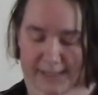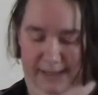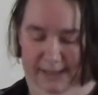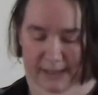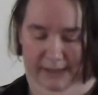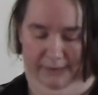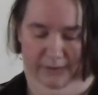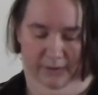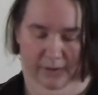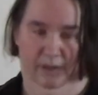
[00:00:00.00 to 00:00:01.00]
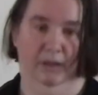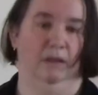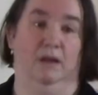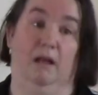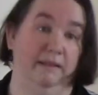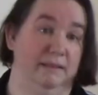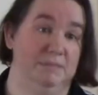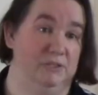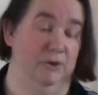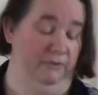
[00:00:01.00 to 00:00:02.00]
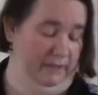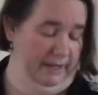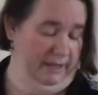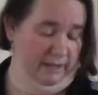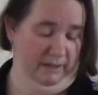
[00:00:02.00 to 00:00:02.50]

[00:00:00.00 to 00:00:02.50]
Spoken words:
sensitive, calling them snowflake,